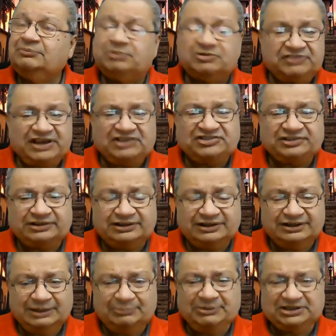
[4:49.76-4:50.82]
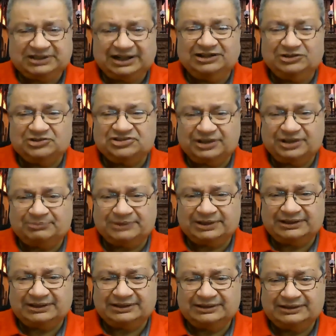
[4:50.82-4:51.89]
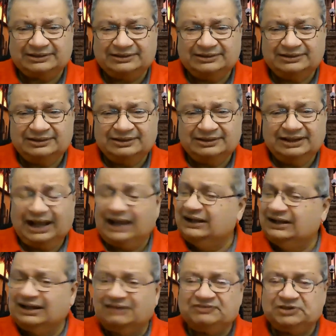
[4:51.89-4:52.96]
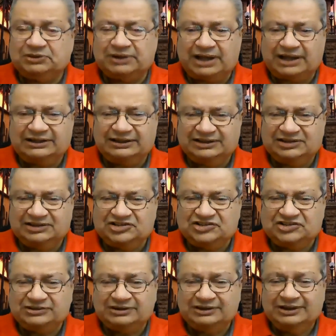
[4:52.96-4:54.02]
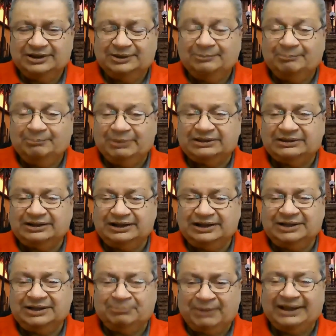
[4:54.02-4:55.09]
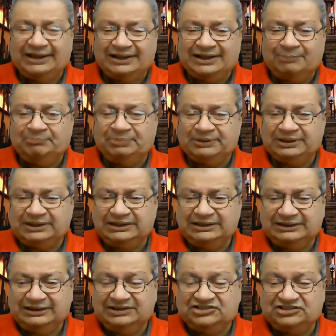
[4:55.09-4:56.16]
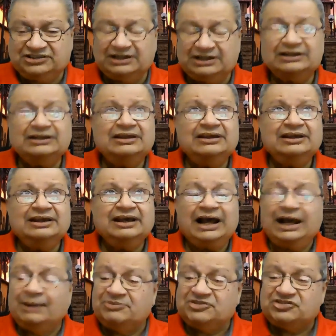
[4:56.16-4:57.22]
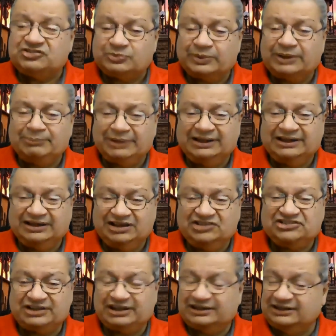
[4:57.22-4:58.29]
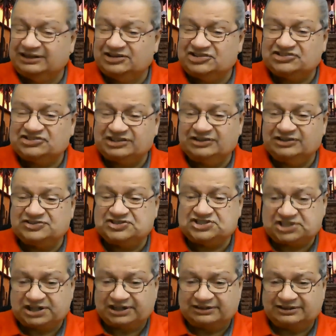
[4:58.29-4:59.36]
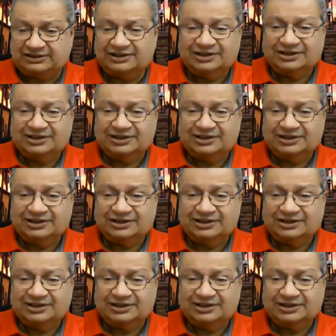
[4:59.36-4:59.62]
Professor, let me tell you something. I love your ideas, but in my company, he said, I'm swimming, he said, in a sea of shit.